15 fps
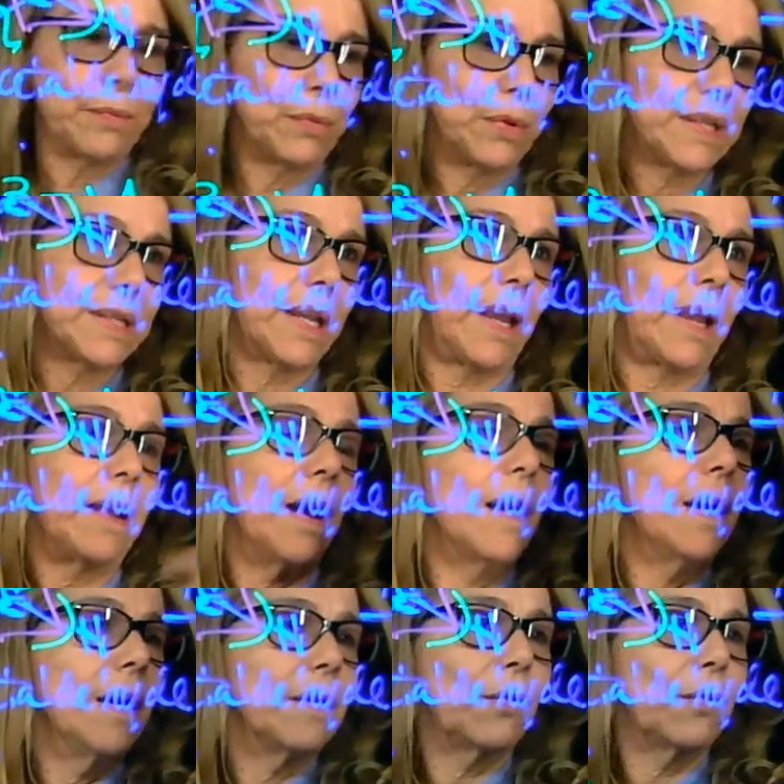say
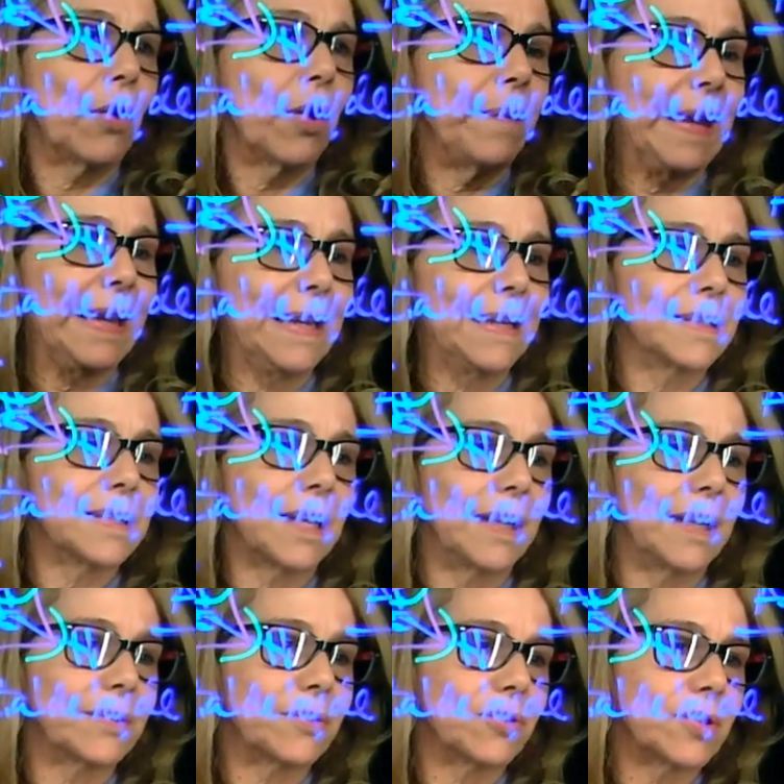4 valence
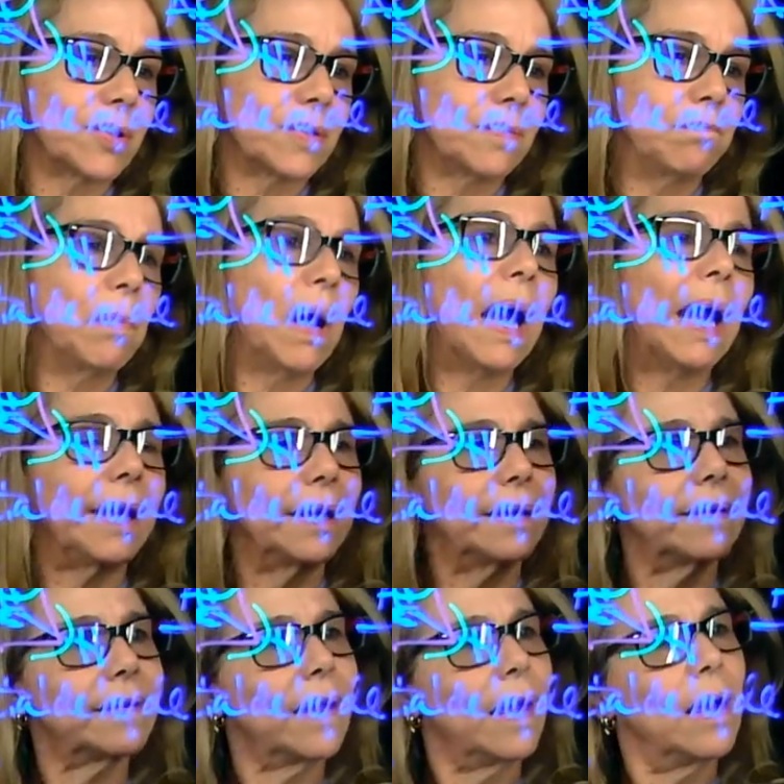electrons
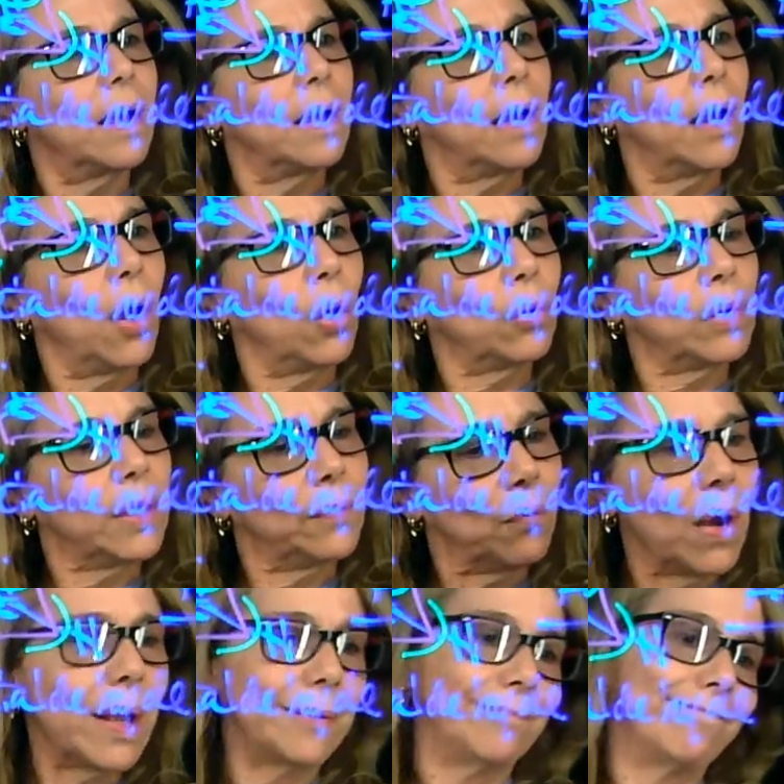minus only
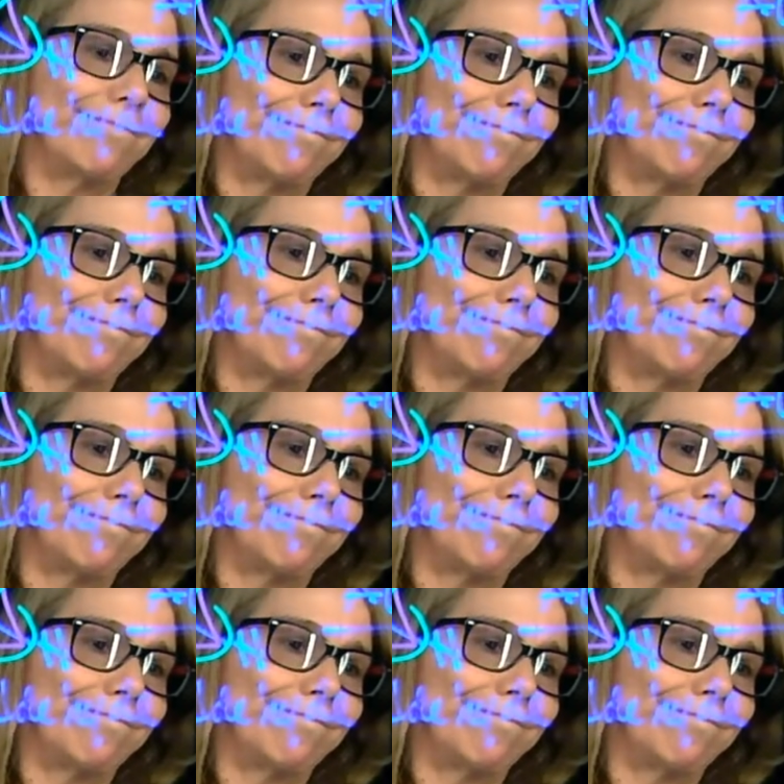1.